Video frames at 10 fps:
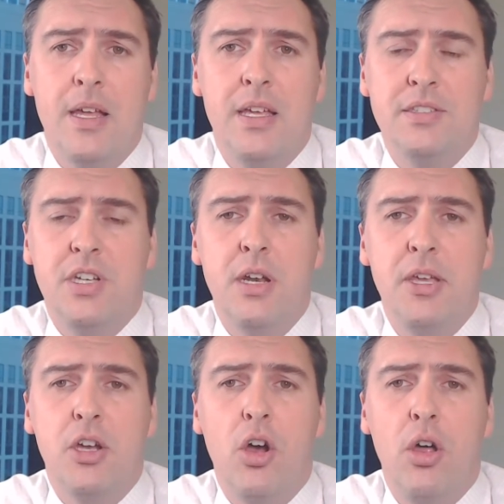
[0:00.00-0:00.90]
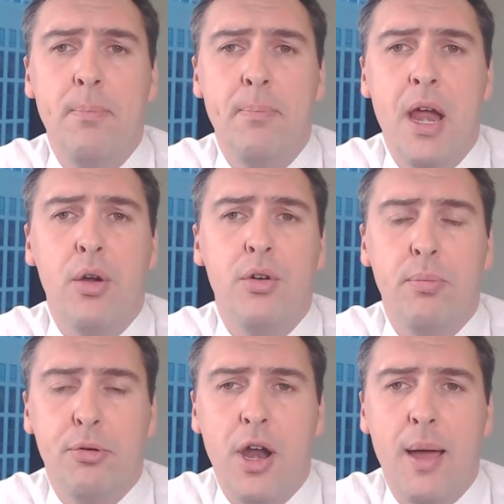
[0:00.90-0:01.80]
is going to be called marital
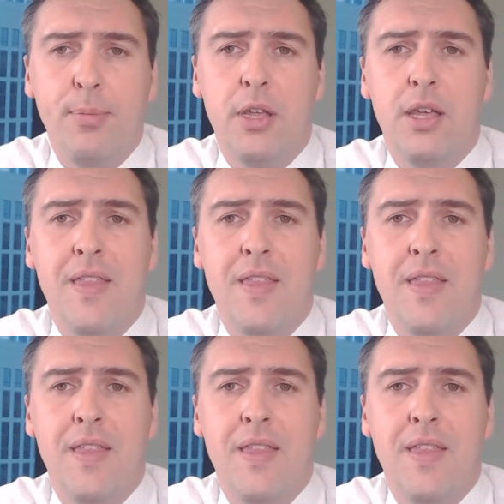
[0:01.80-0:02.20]
property,